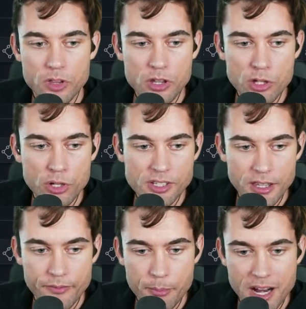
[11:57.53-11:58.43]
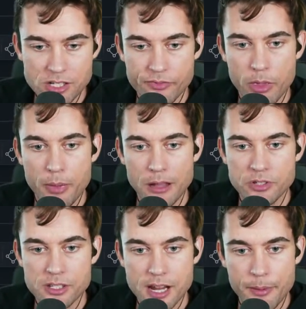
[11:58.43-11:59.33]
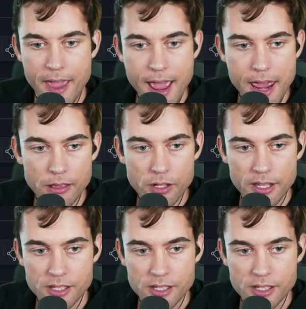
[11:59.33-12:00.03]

you could take the Fibonacci from the bottom to the top of that and look at the